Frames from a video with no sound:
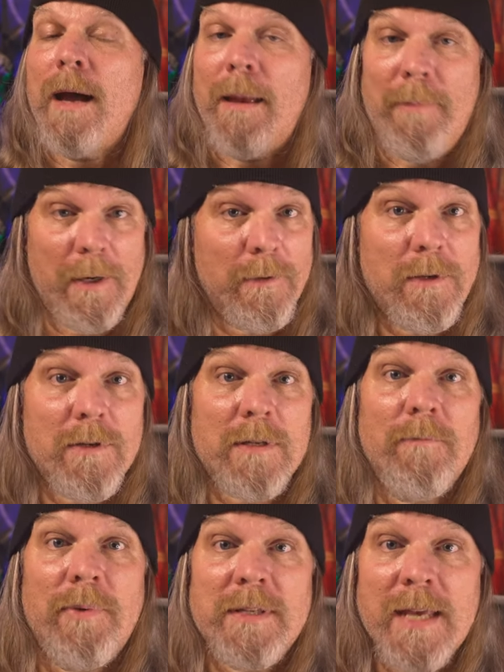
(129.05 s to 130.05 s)
I better do
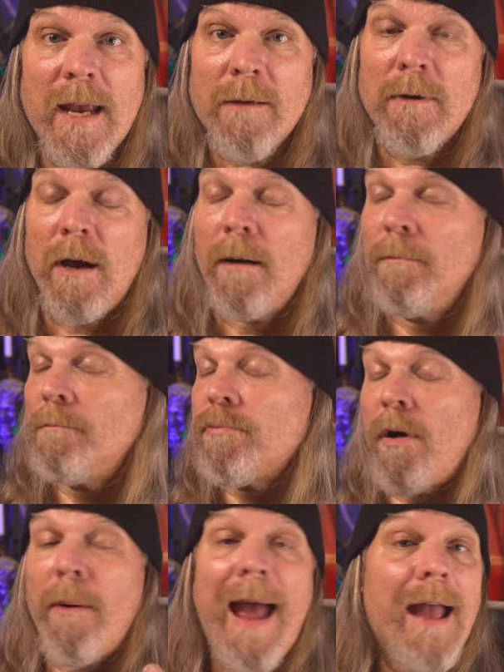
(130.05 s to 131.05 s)
some
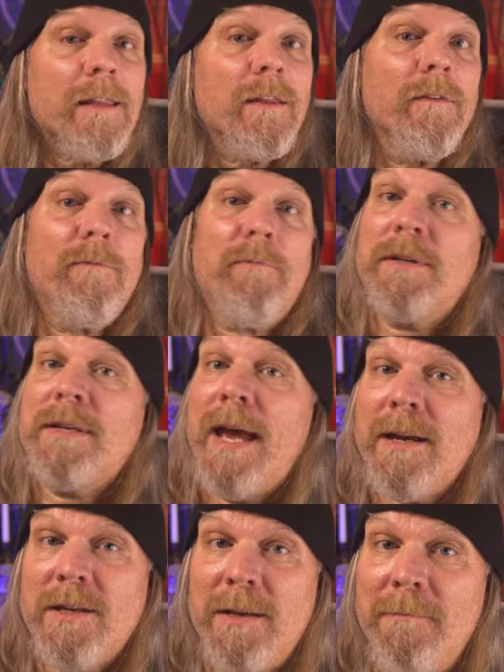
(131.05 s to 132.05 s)
proactive
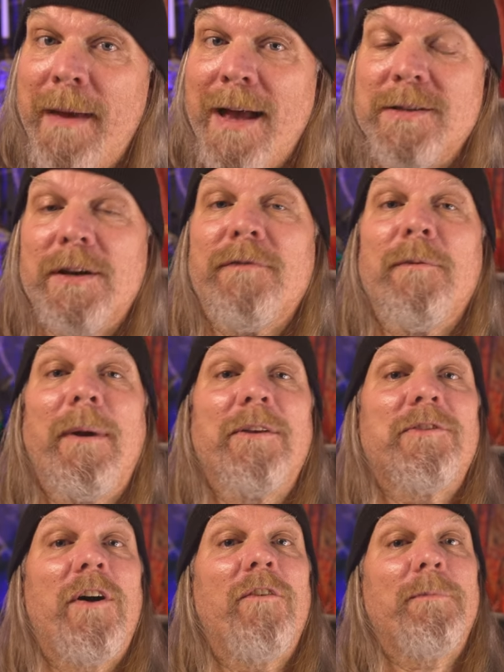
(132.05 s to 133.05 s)
protection magic for
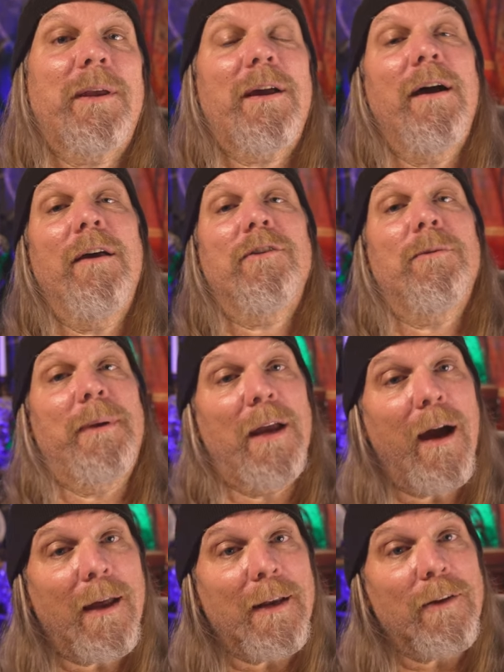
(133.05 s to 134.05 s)
myself, because to be
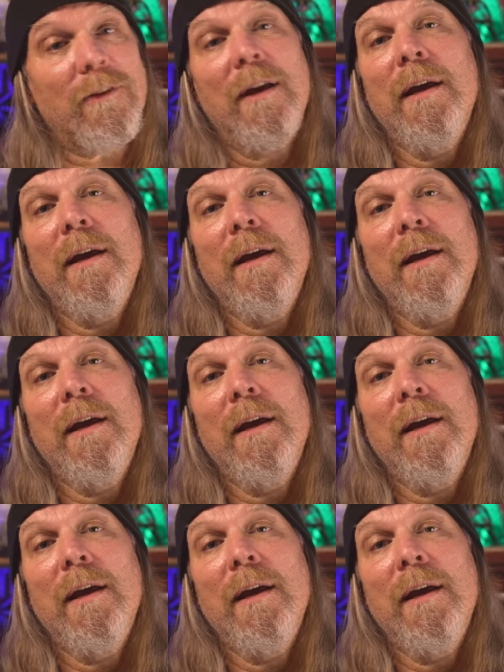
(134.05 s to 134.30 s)
honest,